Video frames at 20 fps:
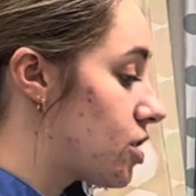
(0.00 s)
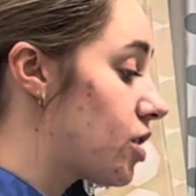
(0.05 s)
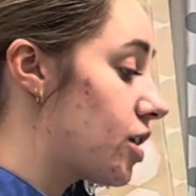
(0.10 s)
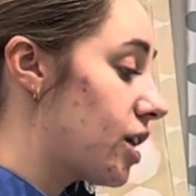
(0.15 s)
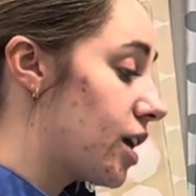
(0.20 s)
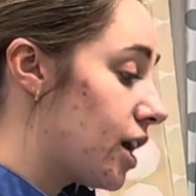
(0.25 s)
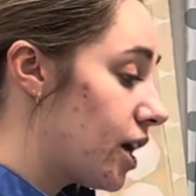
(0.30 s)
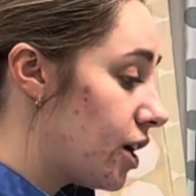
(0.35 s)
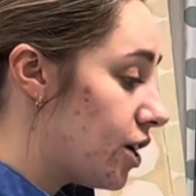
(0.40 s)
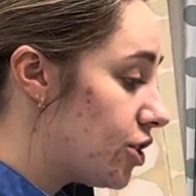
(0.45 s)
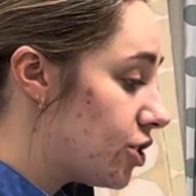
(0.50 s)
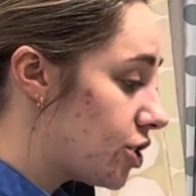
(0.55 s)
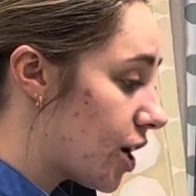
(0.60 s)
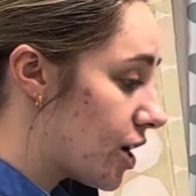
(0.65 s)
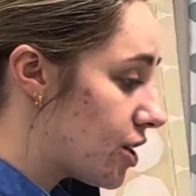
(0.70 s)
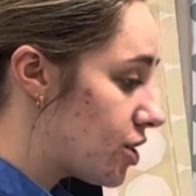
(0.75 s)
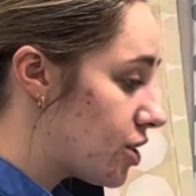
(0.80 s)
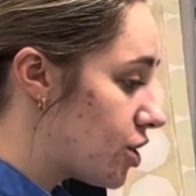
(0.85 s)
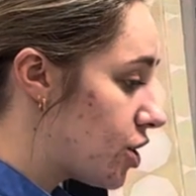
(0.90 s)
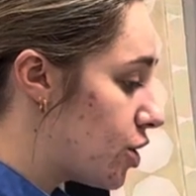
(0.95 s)
looking at your
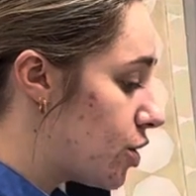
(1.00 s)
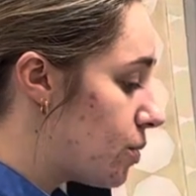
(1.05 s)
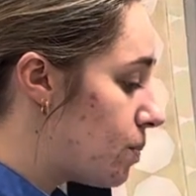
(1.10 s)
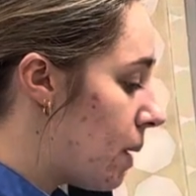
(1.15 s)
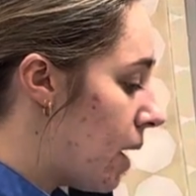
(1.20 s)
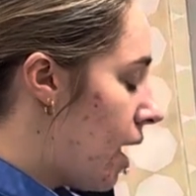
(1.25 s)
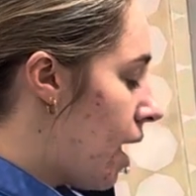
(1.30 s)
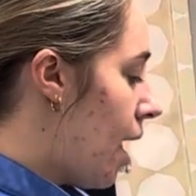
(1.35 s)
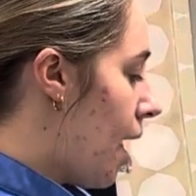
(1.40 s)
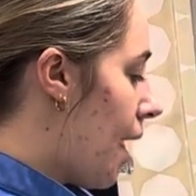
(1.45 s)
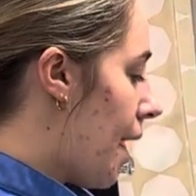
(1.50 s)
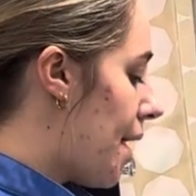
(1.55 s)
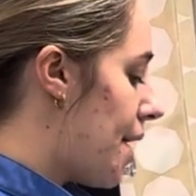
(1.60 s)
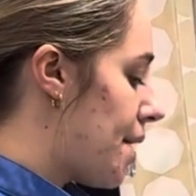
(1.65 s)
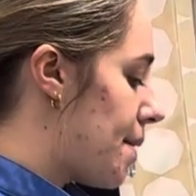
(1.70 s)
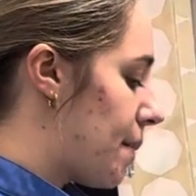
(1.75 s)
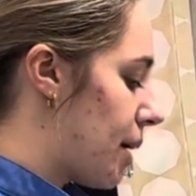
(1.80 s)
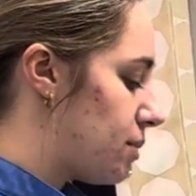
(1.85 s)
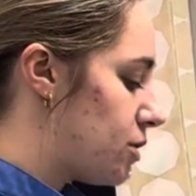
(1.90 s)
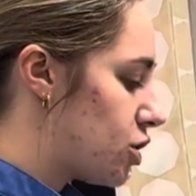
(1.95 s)
chest tube.
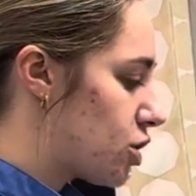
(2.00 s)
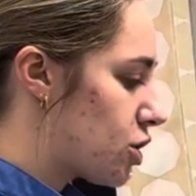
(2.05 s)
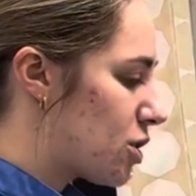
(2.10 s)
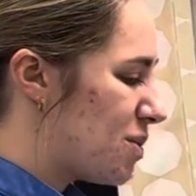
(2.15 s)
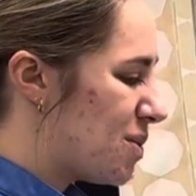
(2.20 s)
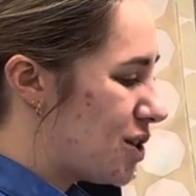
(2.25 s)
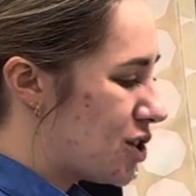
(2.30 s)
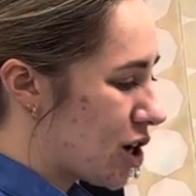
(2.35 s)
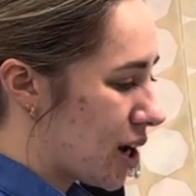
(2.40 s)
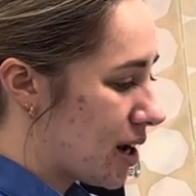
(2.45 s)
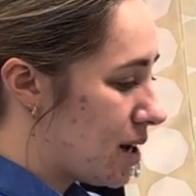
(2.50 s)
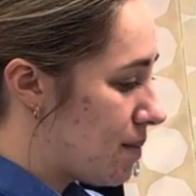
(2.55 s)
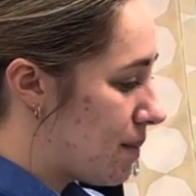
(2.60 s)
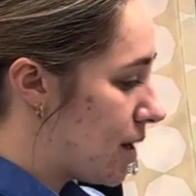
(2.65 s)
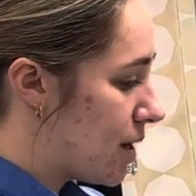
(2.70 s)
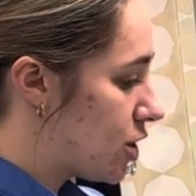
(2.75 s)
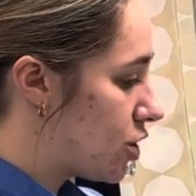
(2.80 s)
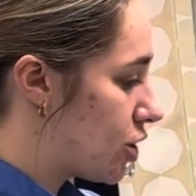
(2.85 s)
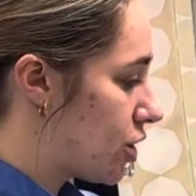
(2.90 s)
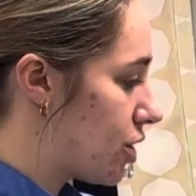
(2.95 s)
I'm just going to be checking to
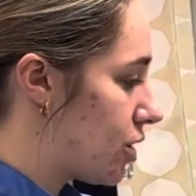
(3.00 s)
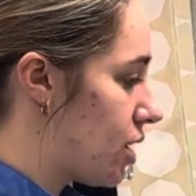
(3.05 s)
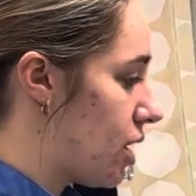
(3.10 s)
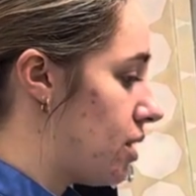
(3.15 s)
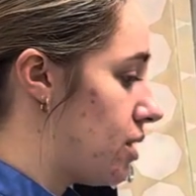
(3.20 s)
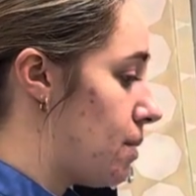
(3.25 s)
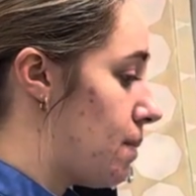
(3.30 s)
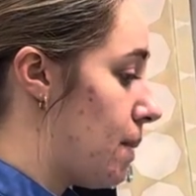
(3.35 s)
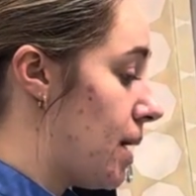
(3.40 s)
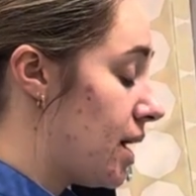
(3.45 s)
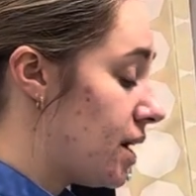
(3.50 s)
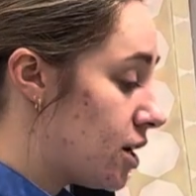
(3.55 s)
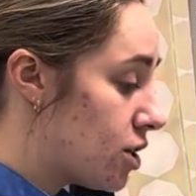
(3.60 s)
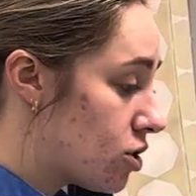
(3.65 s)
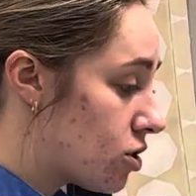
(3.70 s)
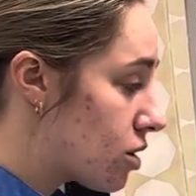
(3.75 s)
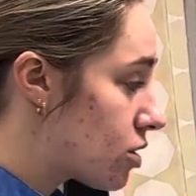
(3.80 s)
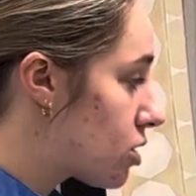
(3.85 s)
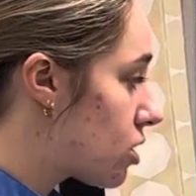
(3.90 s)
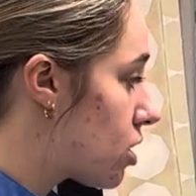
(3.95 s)
make sure that the
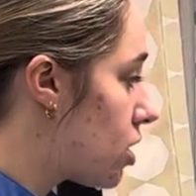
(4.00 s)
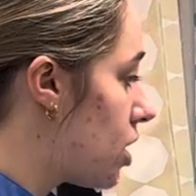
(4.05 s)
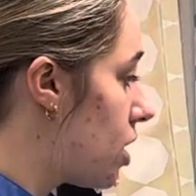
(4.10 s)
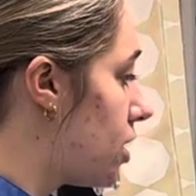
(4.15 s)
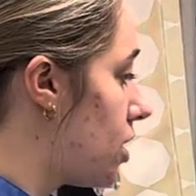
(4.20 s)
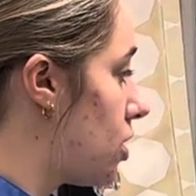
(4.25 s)
bandage looks good,